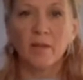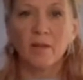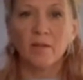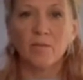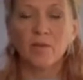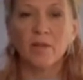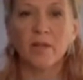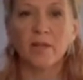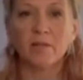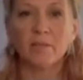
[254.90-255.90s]
And feel the
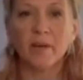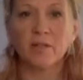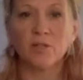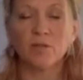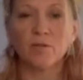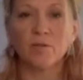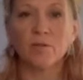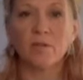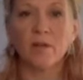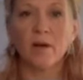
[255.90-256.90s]
expansion through the
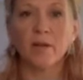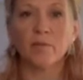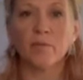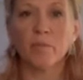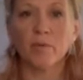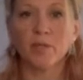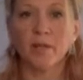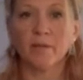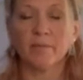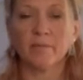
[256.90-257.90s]
side of the body.